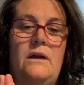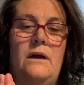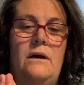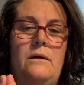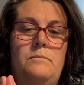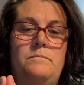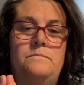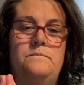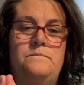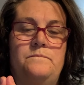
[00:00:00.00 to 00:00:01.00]

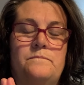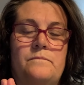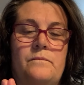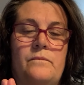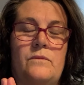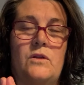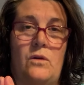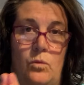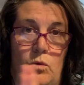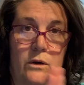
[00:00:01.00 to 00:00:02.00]

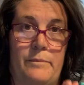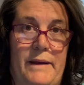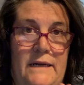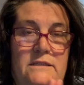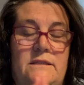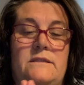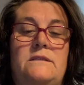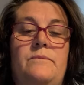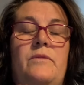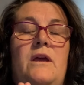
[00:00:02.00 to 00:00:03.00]
We'll get back to
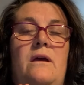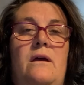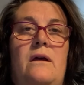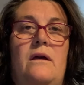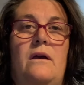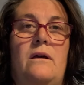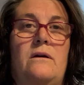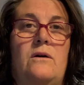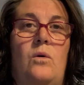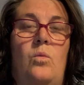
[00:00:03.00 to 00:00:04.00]
this.
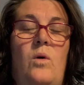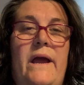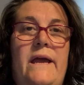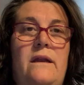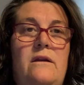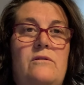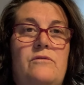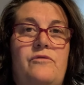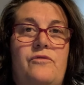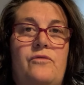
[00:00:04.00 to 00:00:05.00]
When
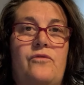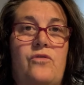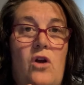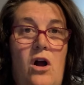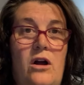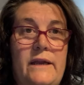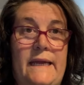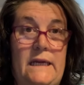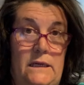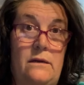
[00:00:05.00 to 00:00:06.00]

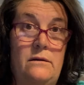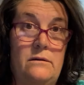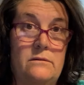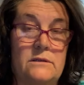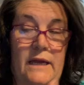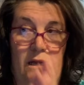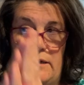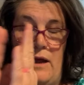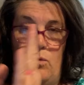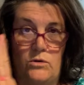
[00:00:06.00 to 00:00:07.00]
frogging, okay,
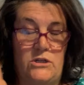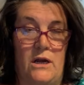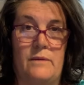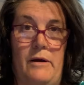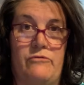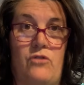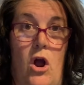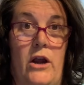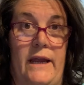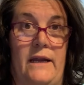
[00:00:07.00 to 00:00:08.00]
now we're talking about
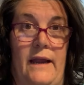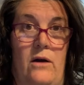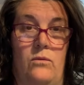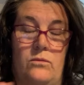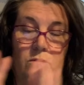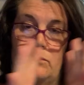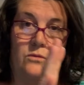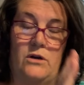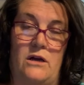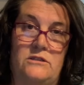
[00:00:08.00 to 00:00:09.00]
frogging now. We're
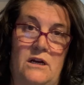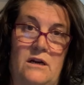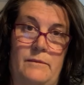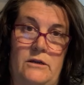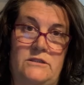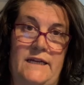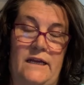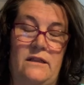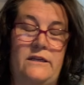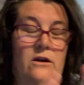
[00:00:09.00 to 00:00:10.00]
not talking about
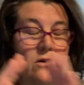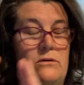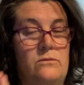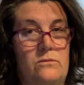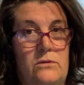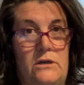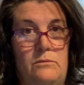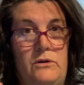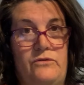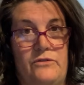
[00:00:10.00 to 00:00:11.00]
untangling yarn. We're going to
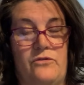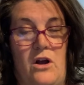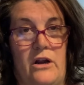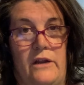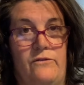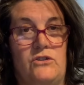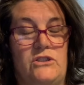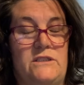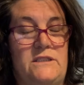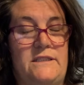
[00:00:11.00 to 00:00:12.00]
move to frogging for
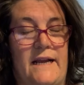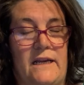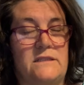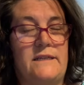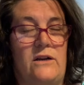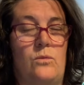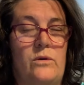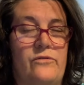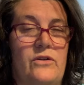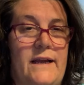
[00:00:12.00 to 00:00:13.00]
just a second because I don't
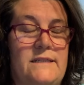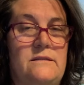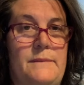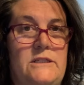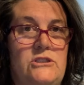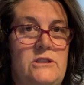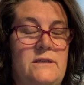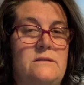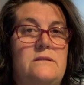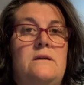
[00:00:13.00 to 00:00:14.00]
want to forget to mention
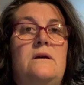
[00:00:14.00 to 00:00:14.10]
this.